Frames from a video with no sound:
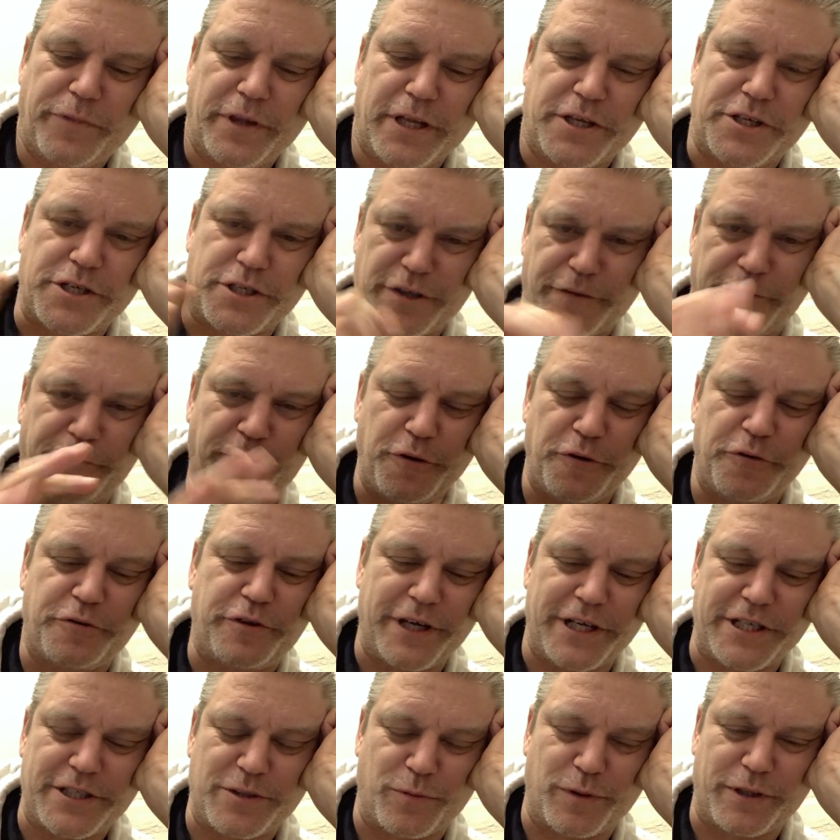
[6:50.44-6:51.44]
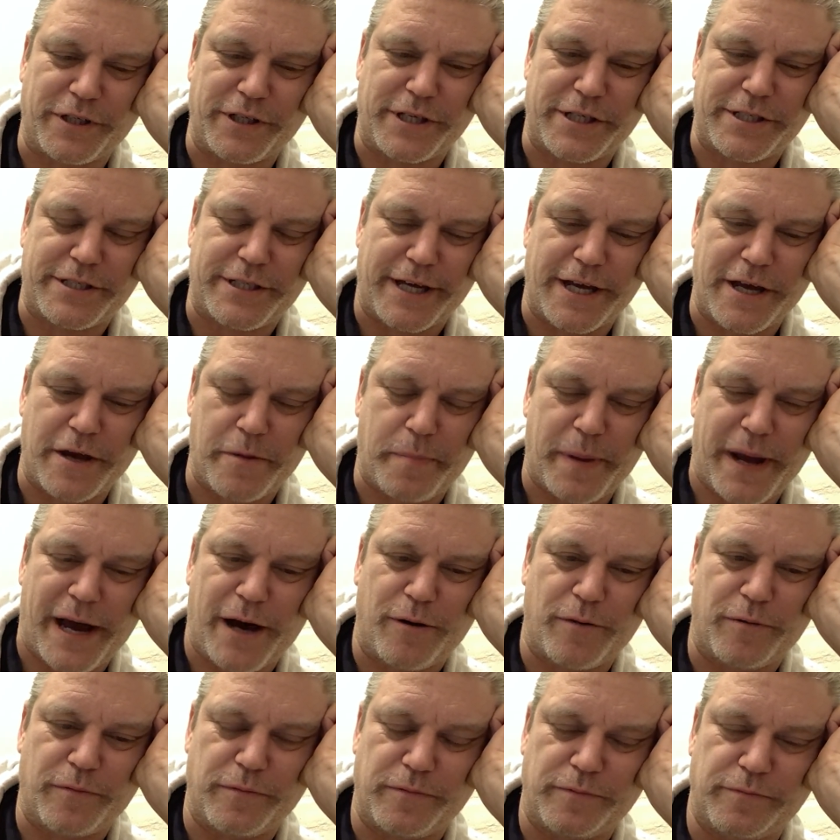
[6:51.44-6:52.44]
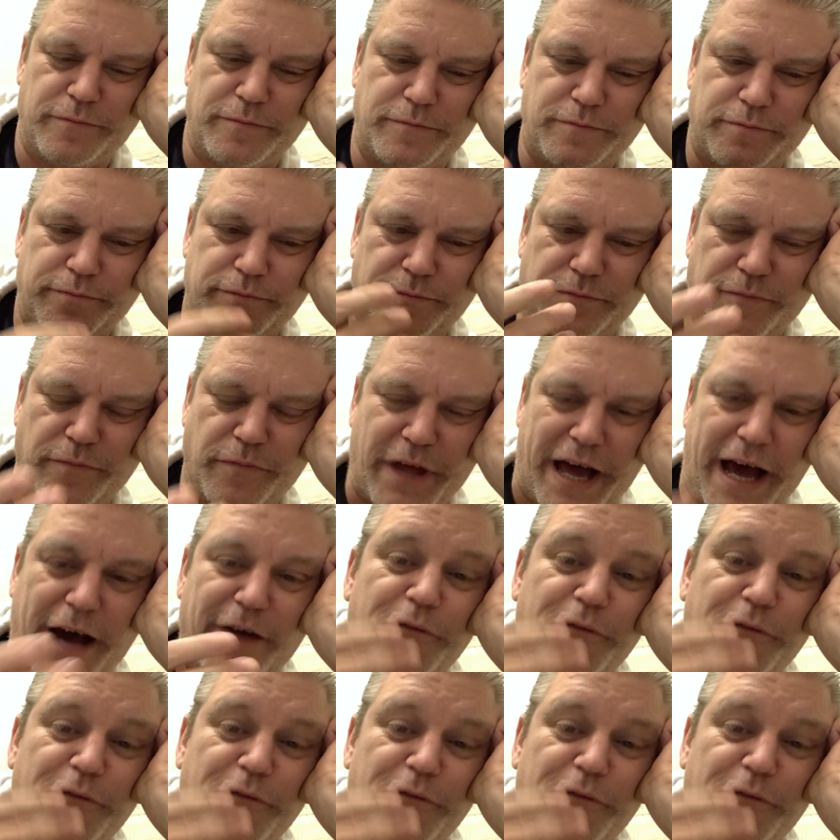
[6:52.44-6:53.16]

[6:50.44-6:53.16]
just a few things I wanted to say about that.